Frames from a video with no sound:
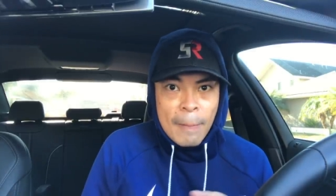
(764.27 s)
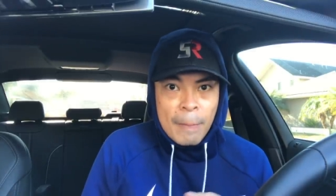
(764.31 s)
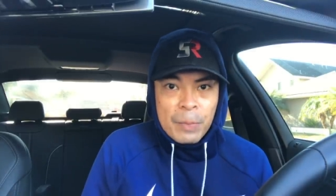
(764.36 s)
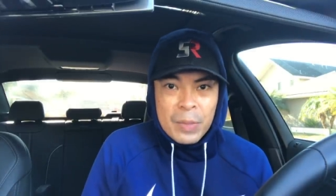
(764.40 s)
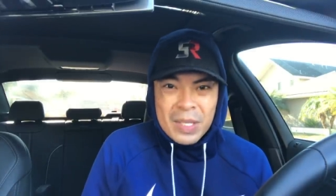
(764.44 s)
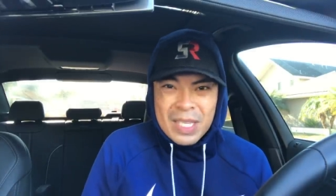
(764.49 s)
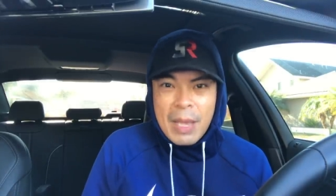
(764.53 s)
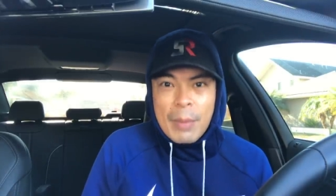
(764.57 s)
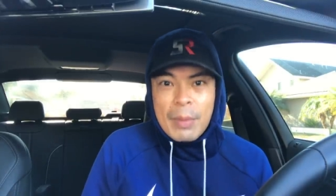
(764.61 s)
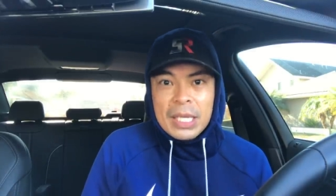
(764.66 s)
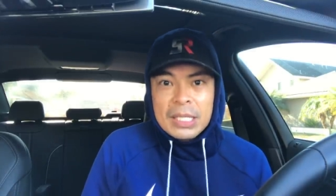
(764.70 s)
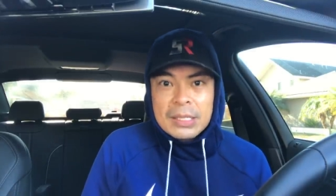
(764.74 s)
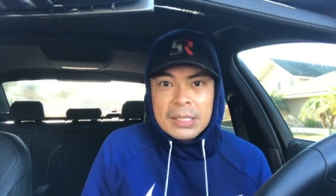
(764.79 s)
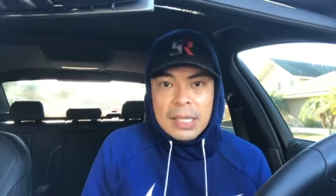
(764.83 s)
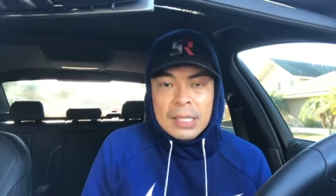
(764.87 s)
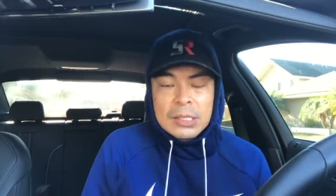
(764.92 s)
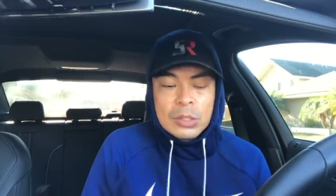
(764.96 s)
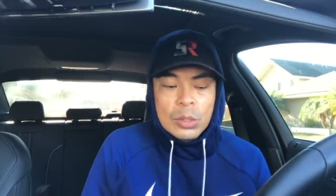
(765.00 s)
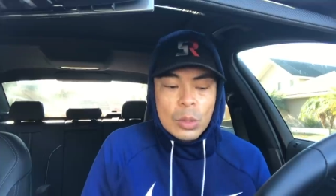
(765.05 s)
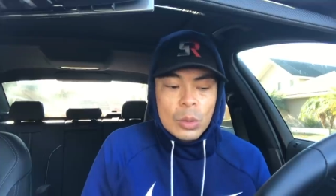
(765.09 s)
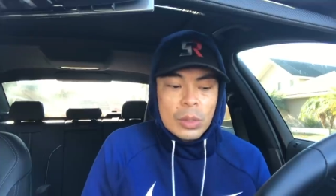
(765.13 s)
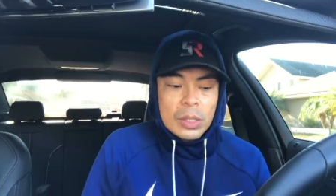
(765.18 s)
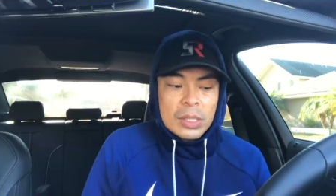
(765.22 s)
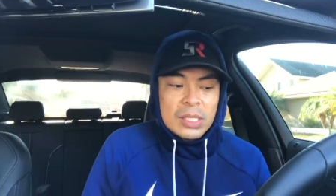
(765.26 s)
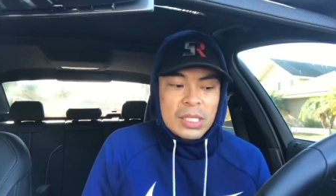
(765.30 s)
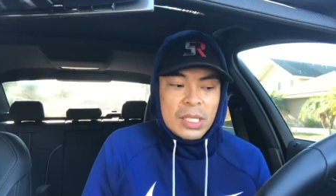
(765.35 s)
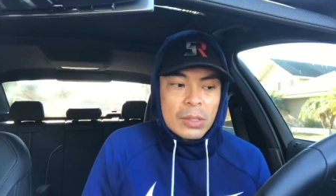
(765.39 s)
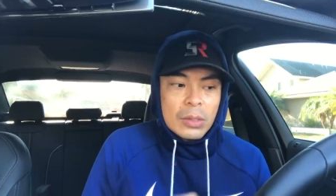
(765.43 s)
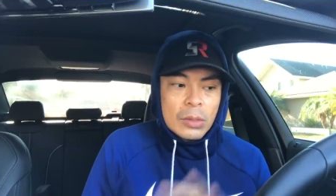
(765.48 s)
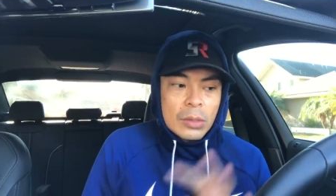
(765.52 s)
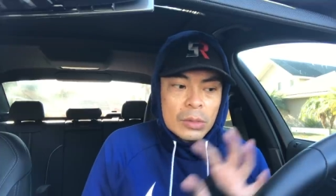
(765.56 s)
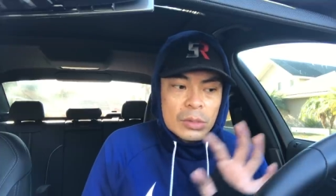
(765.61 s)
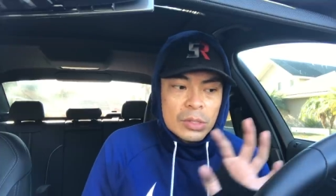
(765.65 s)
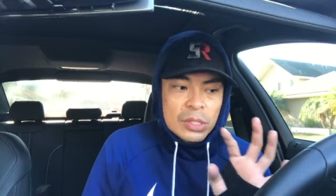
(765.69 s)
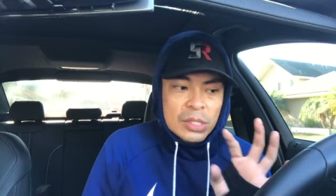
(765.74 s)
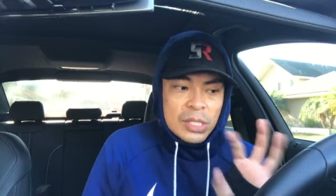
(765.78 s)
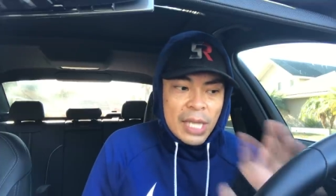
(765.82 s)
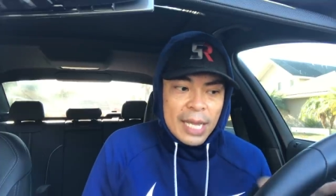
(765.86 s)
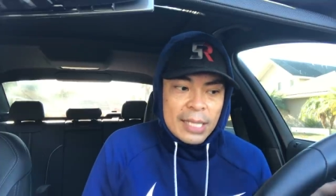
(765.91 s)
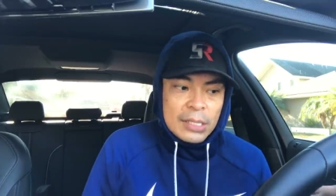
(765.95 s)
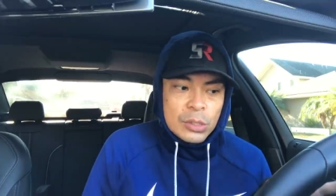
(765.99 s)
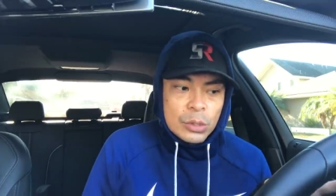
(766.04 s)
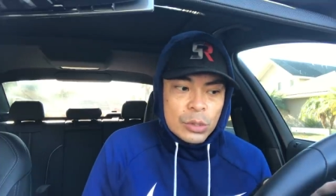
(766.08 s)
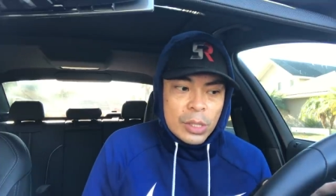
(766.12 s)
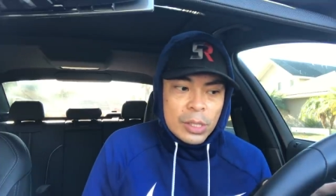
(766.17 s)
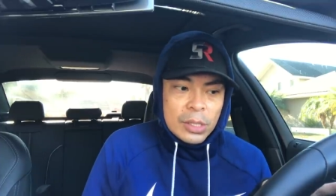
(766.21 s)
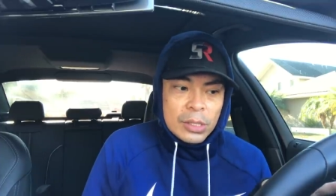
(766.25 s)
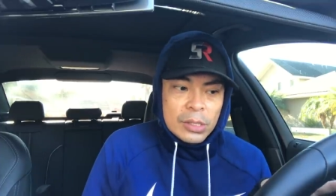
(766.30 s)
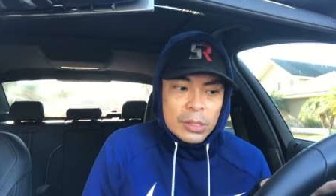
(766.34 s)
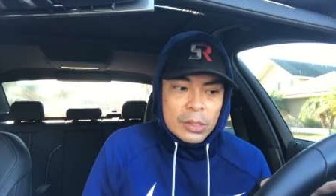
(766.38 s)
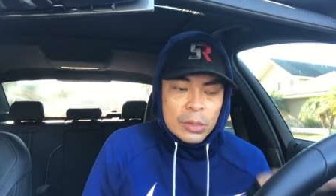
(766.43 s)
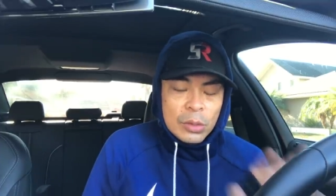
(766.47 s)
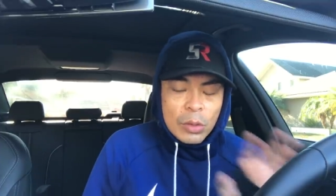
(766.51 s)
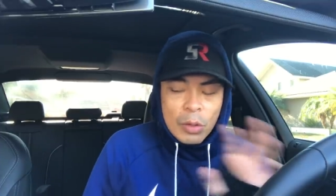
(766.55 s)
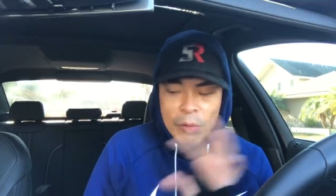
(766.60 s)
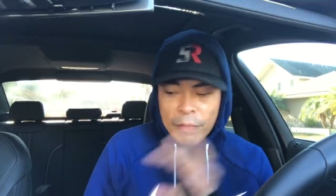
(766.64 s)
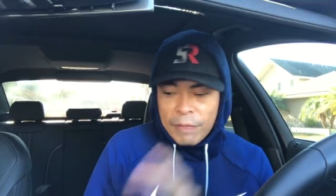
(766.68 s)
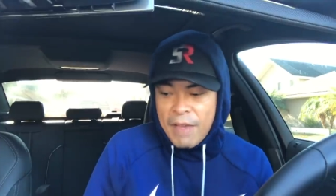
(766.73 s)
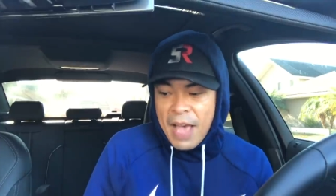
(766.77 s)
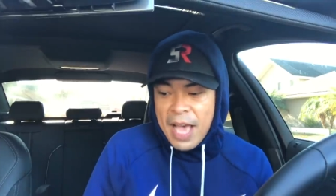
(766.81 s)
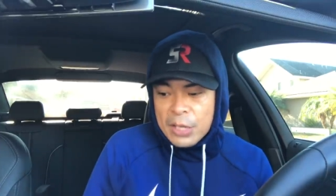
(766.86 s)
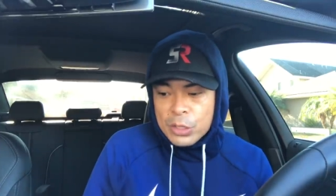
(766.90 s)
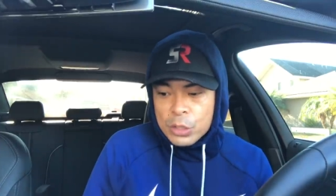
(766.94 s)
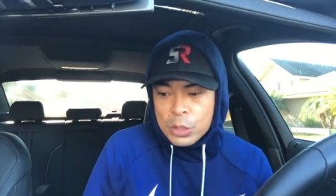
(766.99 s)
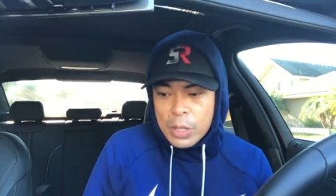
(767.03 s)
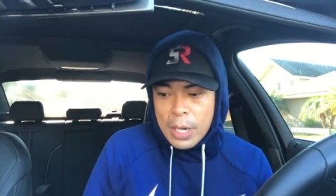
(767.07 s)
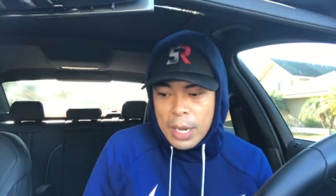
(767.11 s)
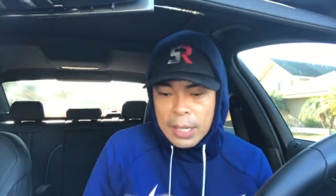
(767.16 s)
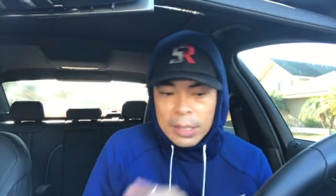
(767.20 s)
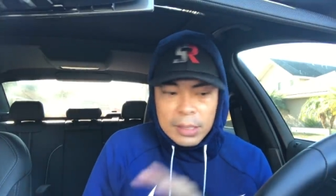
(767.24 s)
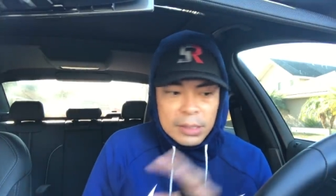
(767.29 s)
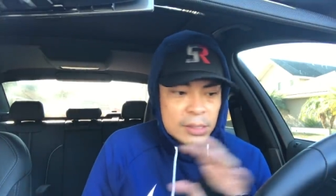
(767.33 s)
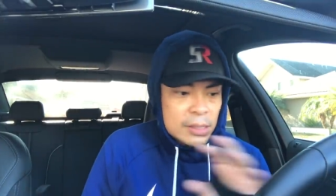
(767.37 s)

Does that make sense? So it's either side streets or fast track.